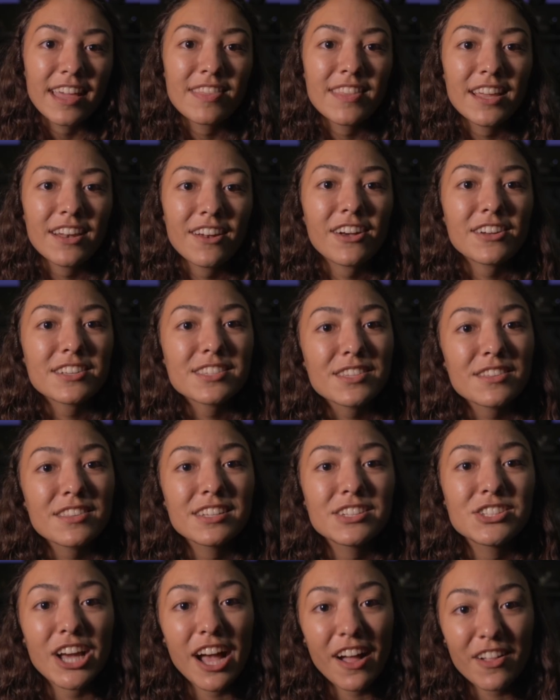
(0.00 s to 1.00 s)
And then
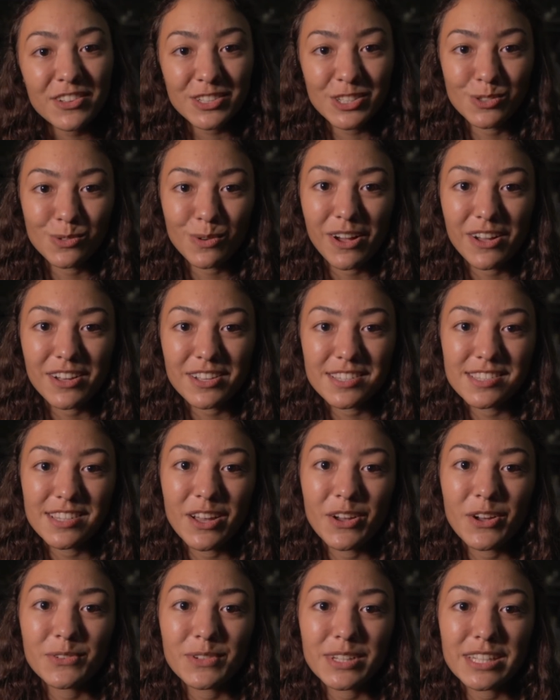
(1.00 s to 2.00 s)
also the challenge wall,
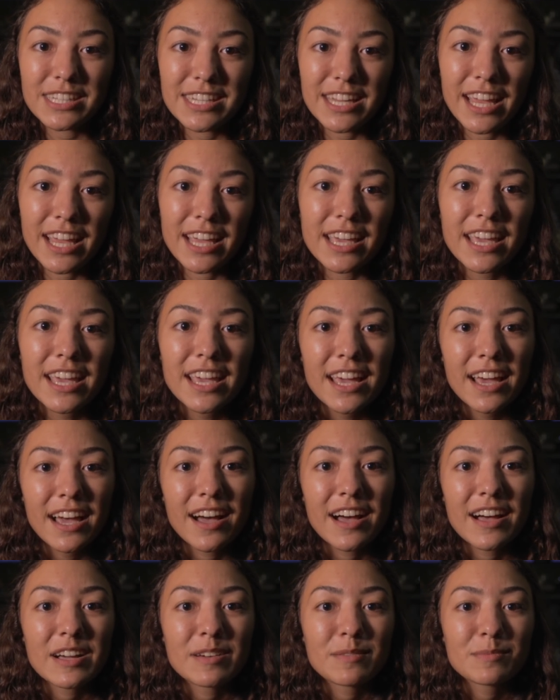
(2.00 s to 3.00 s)
so we take
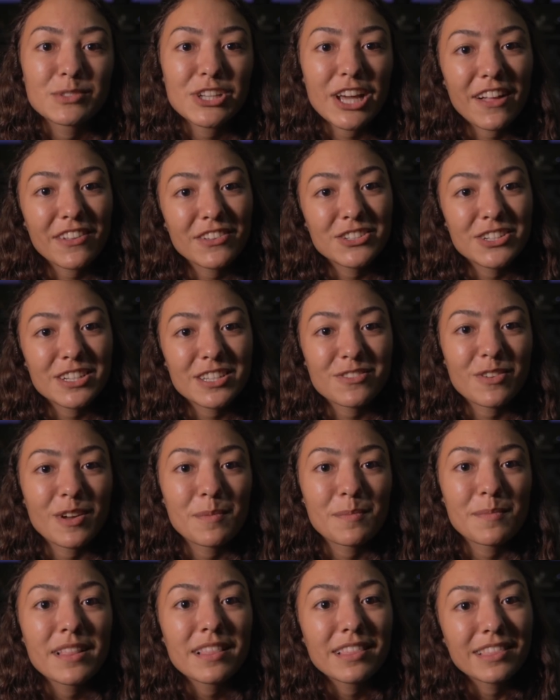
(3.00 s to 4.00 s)
challenges
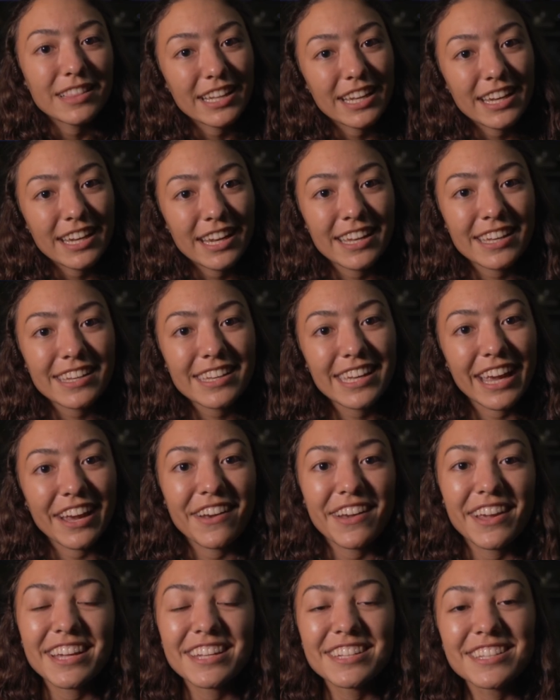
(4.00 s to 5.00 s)
from leading,
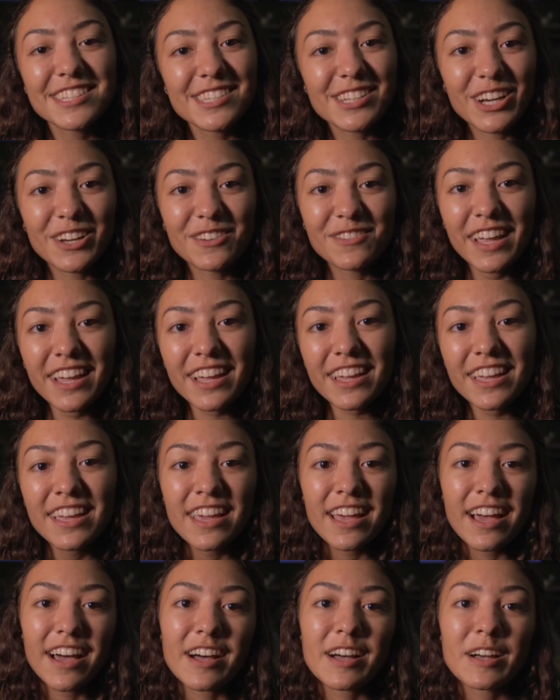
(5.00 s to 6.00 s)
caring, and serving
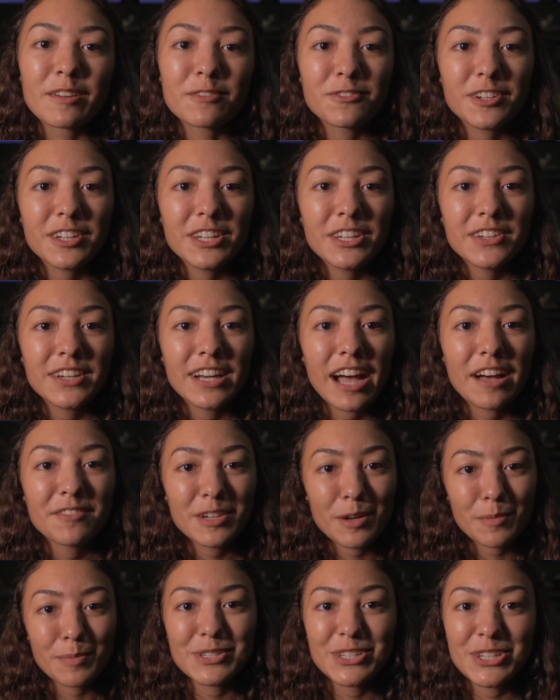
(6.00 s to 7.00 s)
for you to
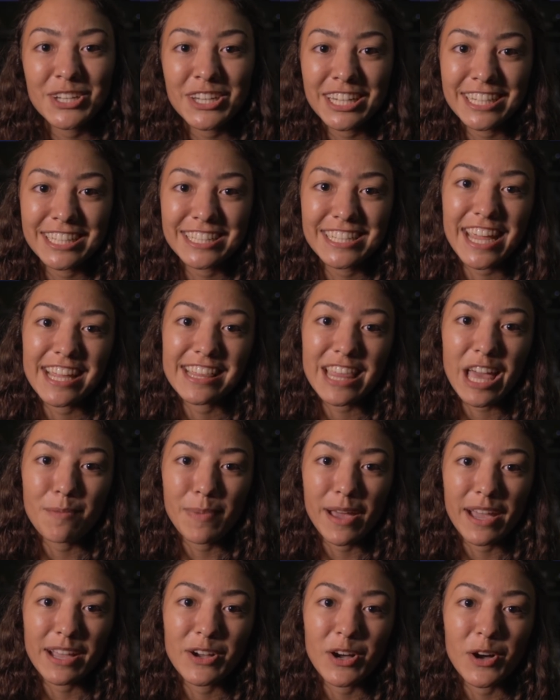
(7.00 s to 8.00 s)
have an opportunity to take
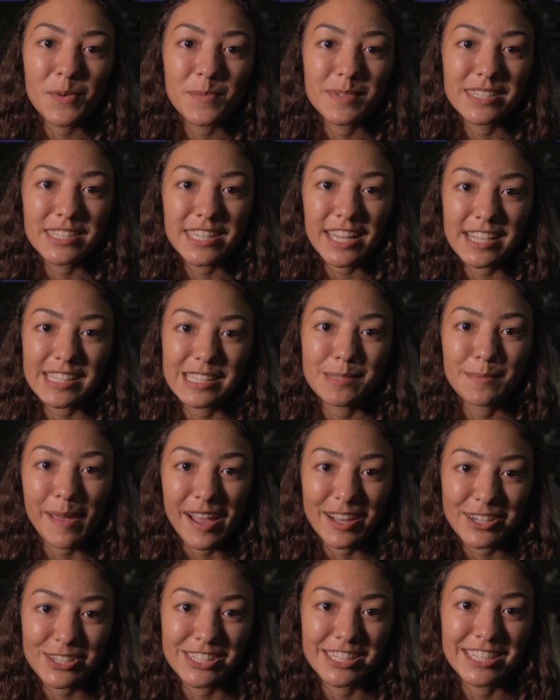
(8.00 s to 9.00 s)
that back home and take
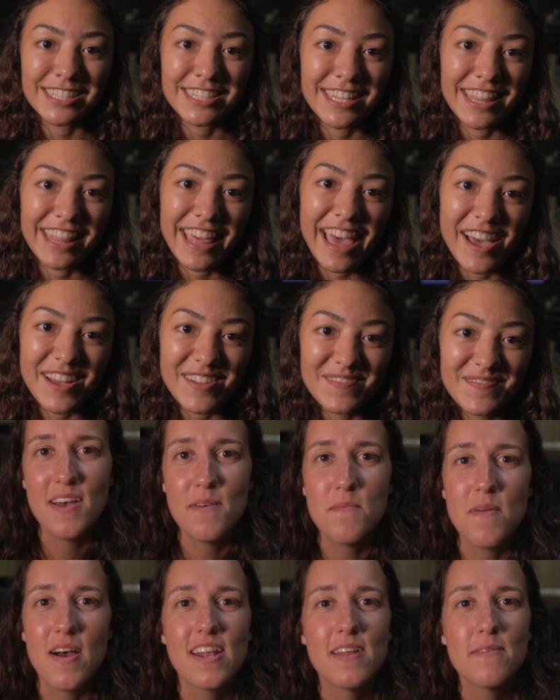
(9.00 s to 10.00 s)
some action into that.
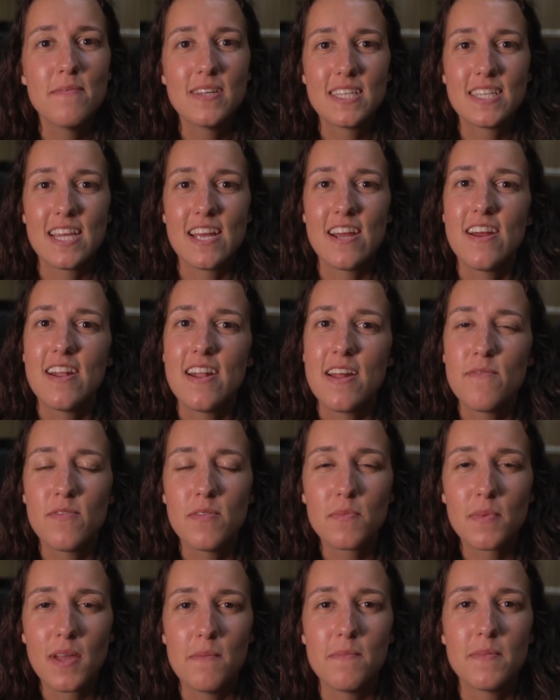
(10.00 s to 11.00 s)
My name is Sarah, and I'm
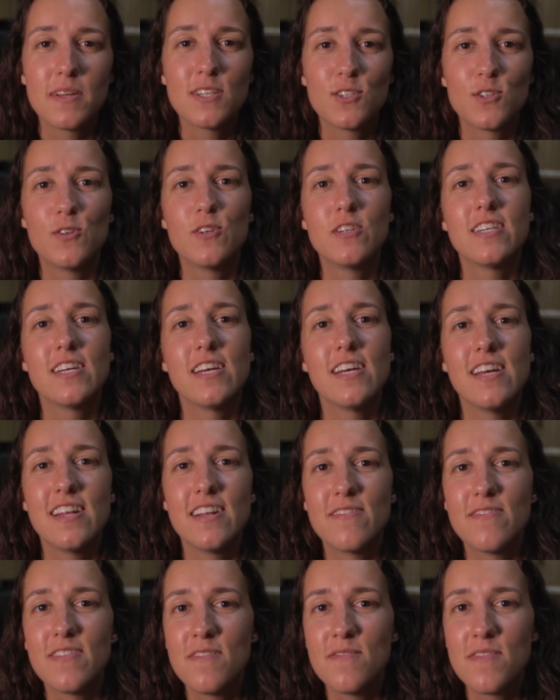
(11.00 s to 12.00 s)
from Cumming, Georgia, and
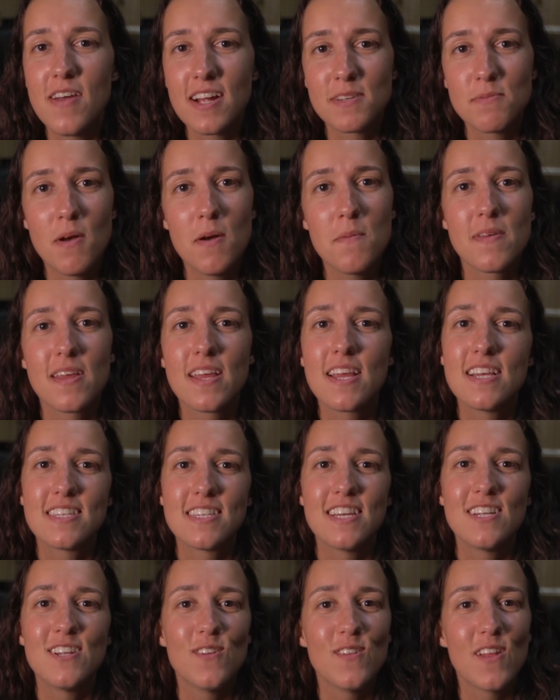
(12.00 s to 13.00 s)
a fun fact about me is
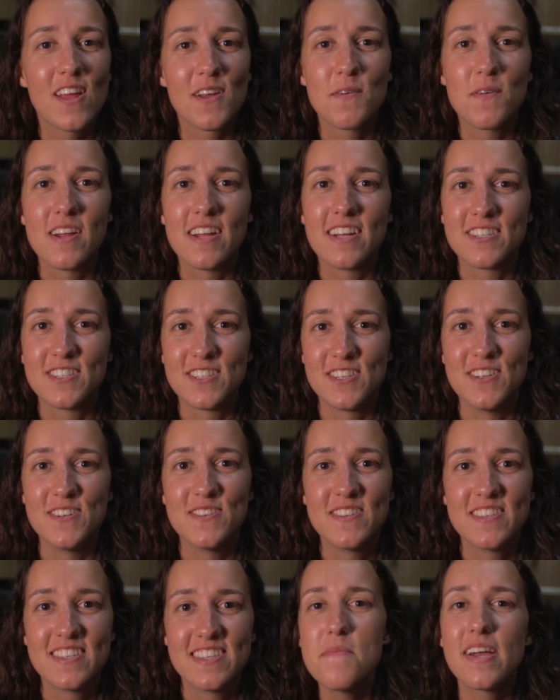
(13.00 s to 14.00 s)
I don't like wearing shoes.
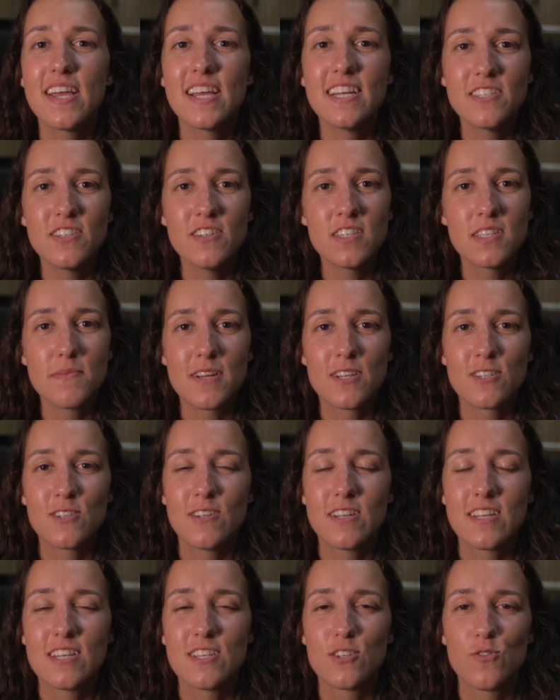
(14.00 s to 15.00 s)
My intern
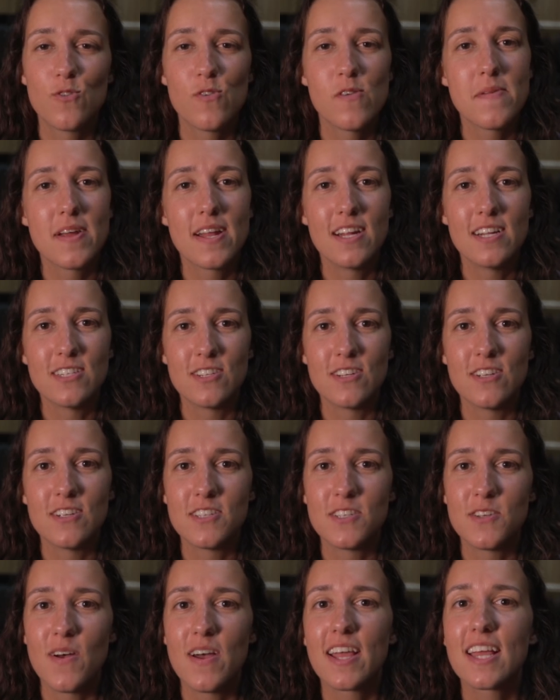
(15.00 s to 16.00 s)
specialty is store manager,
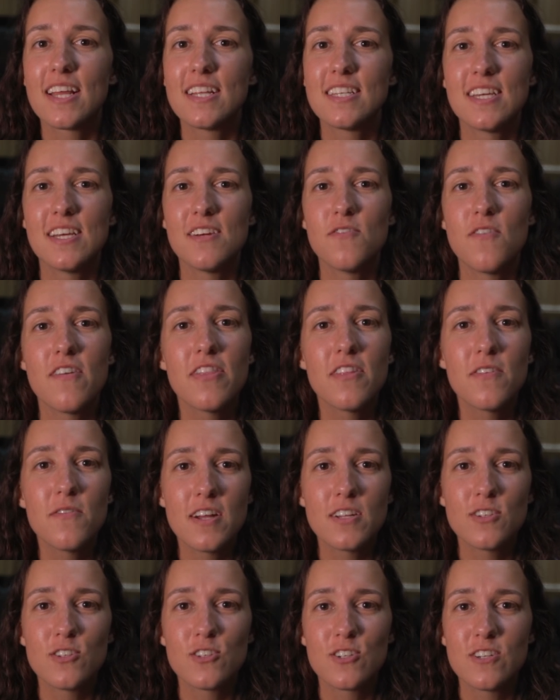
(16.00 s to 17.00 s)
so I get to run the
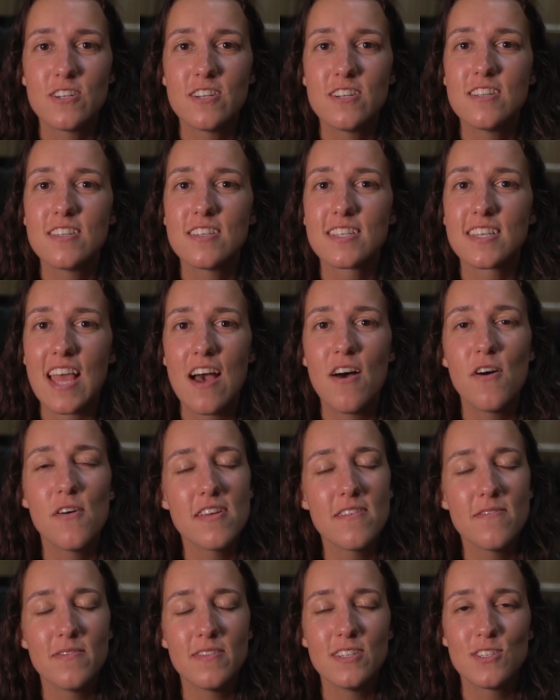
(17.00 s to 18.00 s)
registers, count
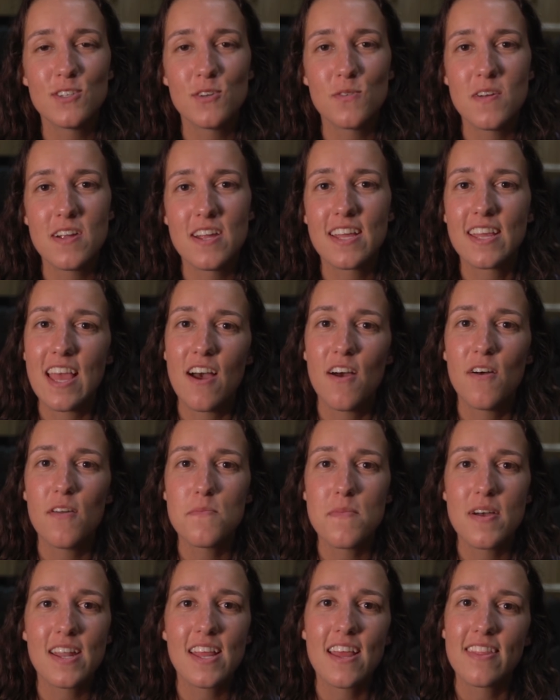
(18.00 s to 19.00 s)
inventory, count
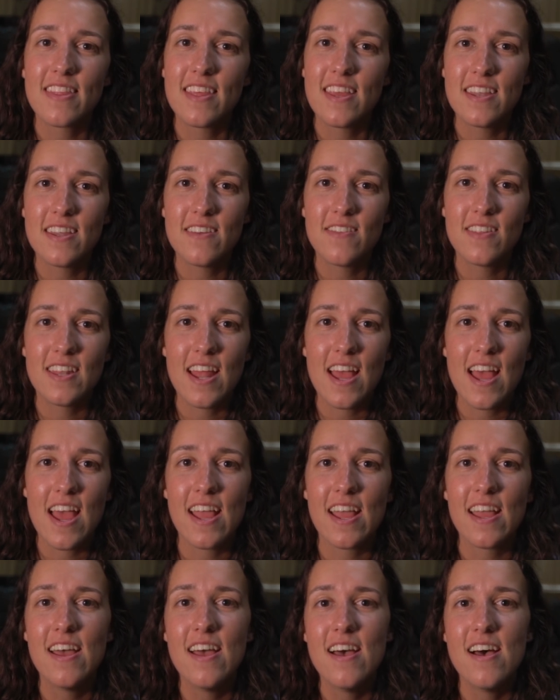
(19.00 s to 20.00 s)
money at the end of the day,
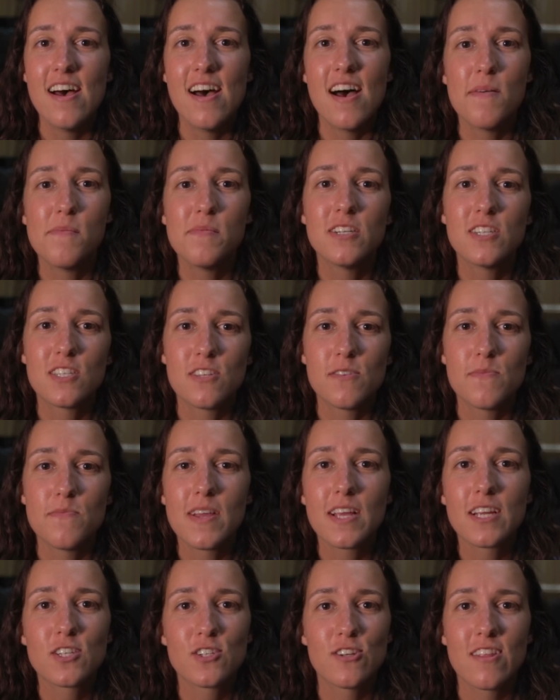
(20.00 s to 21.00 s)
and just
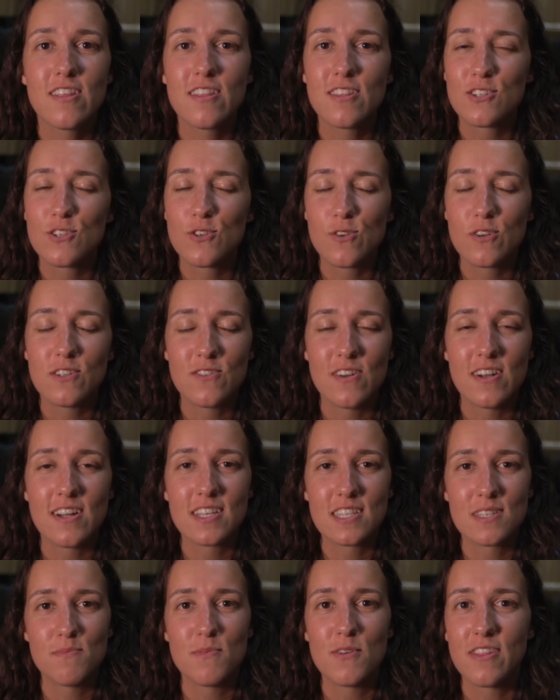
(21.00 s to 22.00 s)
make sure that the store is running
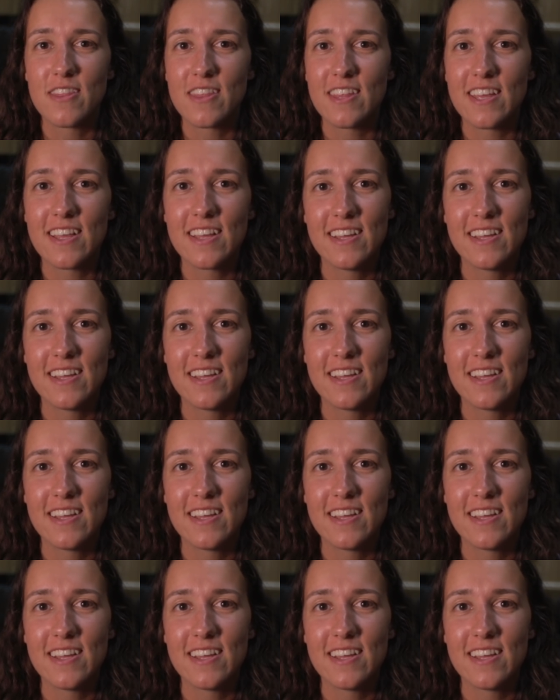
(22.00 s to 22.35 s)
smoothly.